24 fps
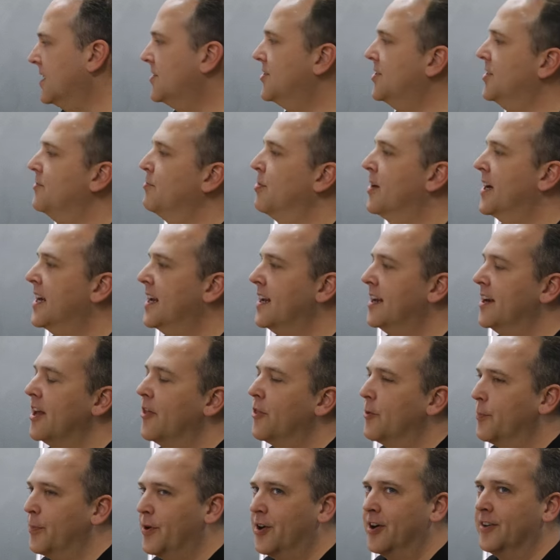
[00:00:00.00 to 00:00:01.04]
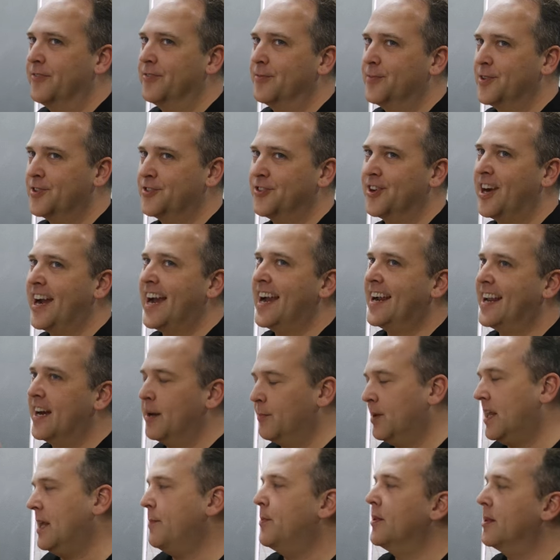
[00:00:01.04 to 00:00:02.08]
So you bring in another part from the track,
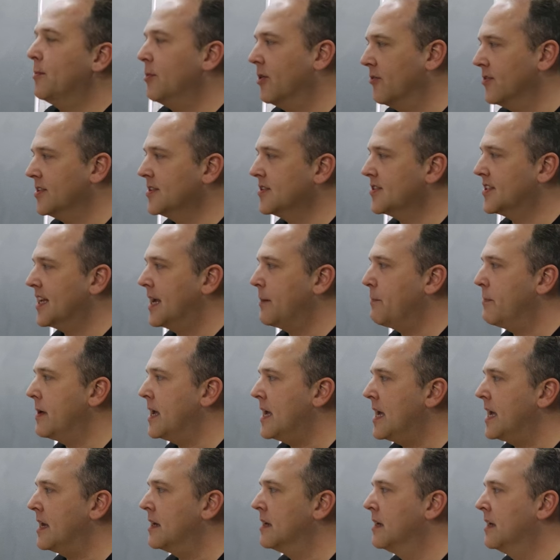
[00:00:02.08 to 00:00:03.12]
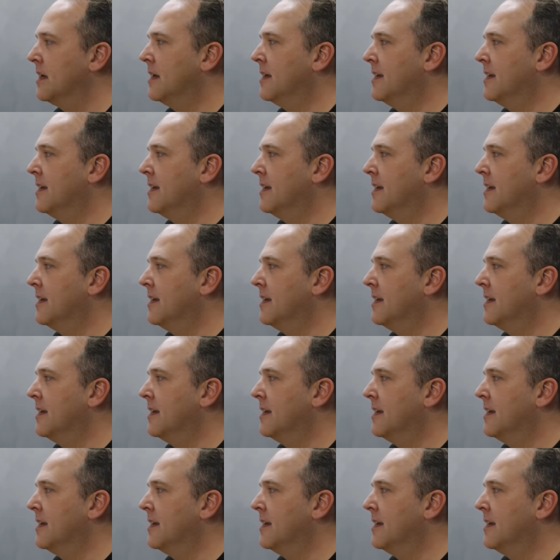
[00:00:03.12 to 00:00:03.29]
and I'm keeping them over the same beat,